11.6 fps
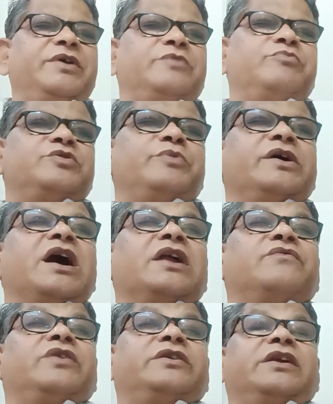It must be
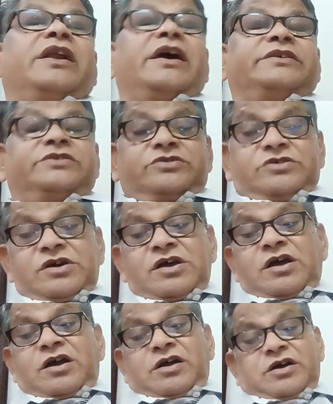converted as a
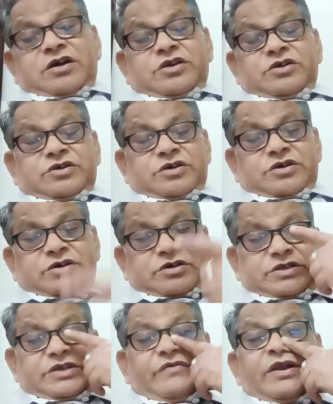
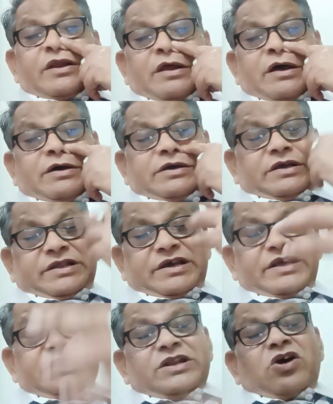civil wrong. There
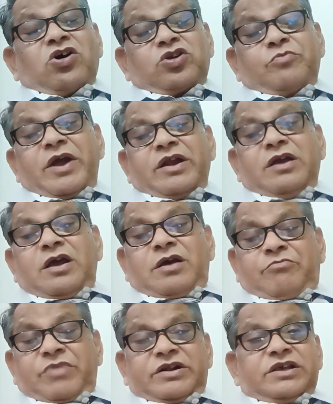is an argument,
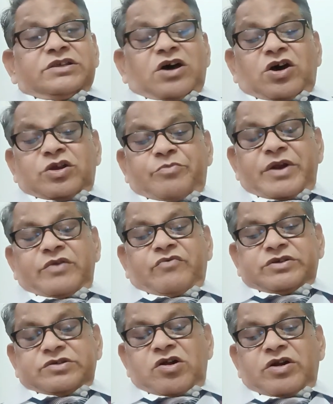but this argument
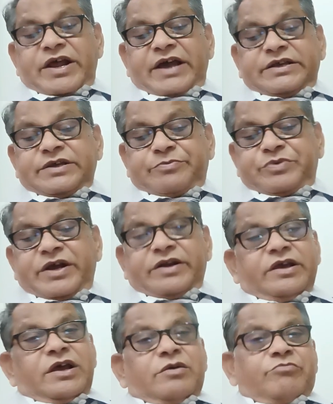was not accepted.